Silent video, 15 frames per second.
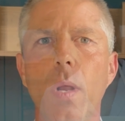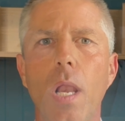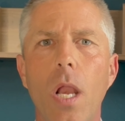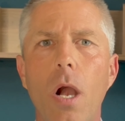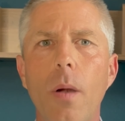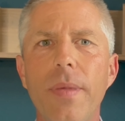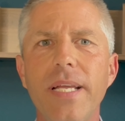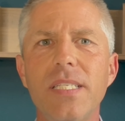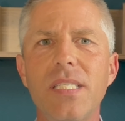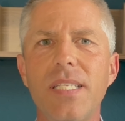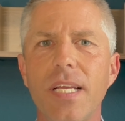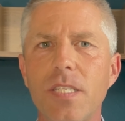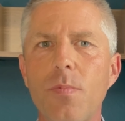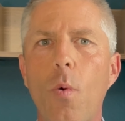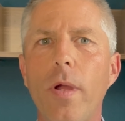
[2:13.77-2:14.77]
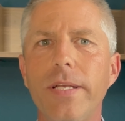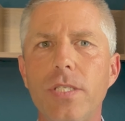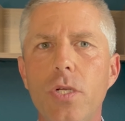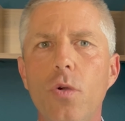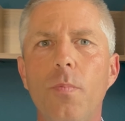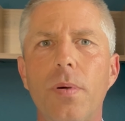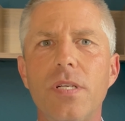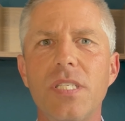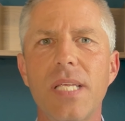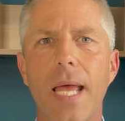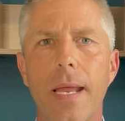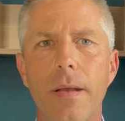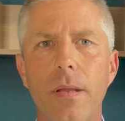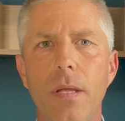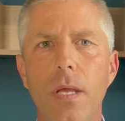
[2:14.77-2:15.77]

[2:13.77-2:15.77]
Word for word: an alarming 6.2%,